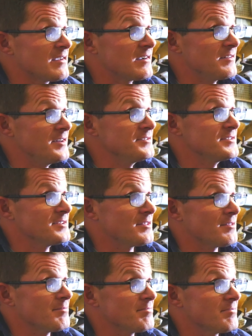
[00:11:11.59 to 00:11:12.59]
close to
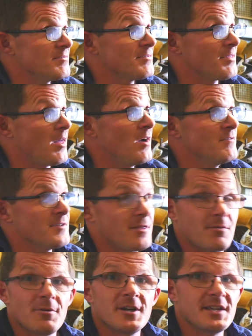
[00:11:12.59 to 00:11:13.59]
over
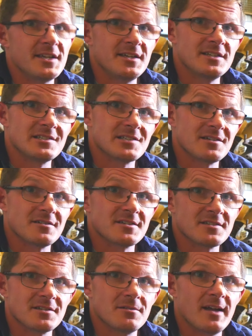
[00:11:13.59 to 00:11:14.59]
3 years and I
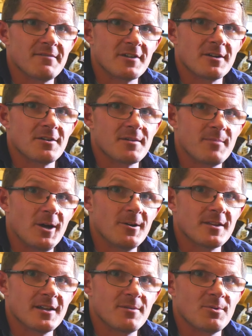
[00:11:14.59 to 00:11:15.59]
still haven't got a
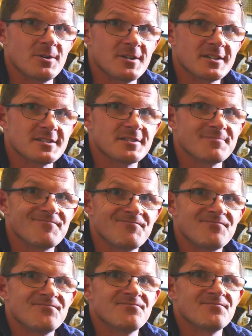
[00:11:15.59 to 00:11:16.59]
motor that works.
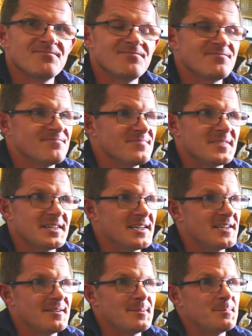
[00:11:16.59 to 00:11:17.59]

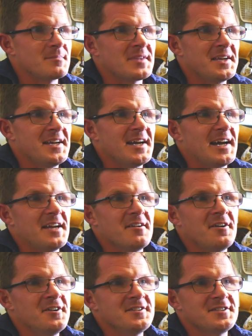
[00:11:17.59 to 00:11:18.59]
Yeah. And
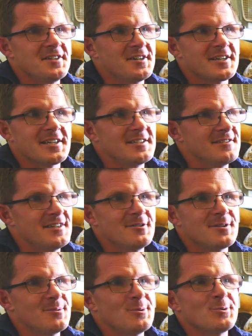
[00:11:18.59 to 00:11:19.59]
hindsight can
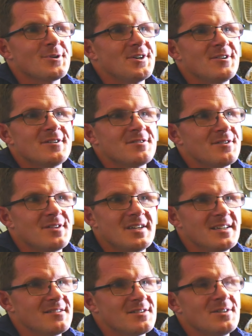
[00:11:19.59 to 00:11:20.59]
tell you all kinds of
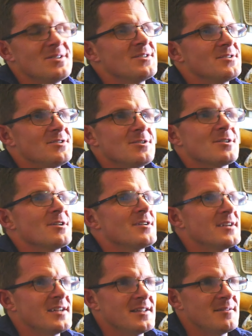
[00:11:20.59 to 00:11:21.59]
things. Oh, you should have got
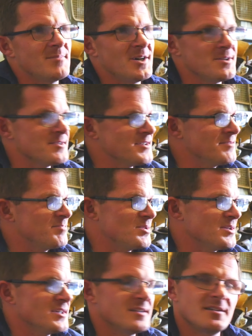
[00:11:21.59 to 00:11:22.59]
another motor to
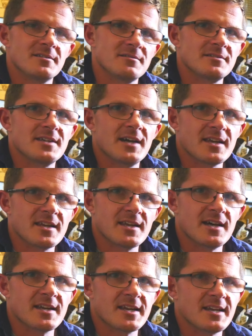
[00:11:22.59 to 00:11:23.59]
put in it, and da da
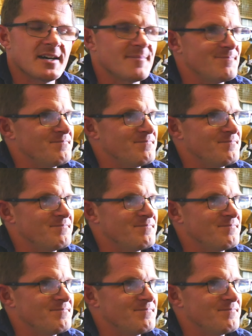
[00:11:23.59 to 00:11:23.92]
da da da.